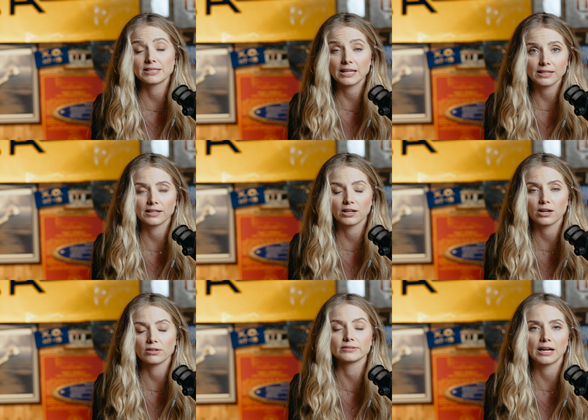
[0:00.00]
data
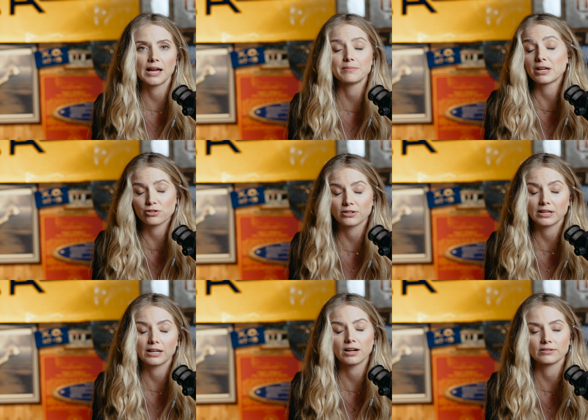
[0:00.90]
around and
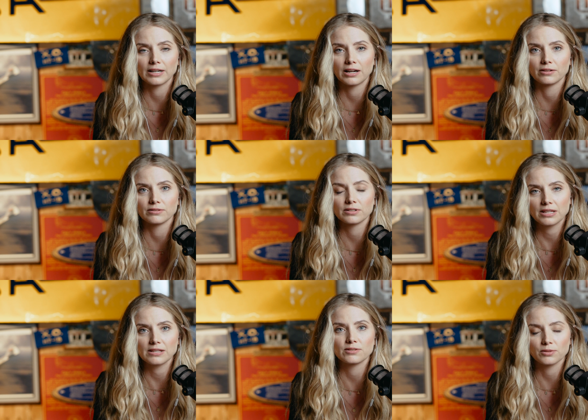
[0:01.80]
measuring around
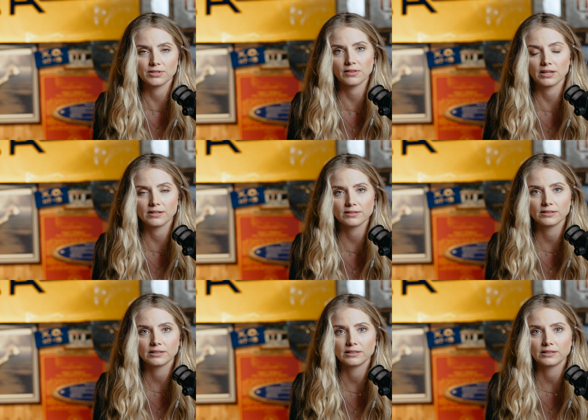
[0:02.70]
these sorts of things.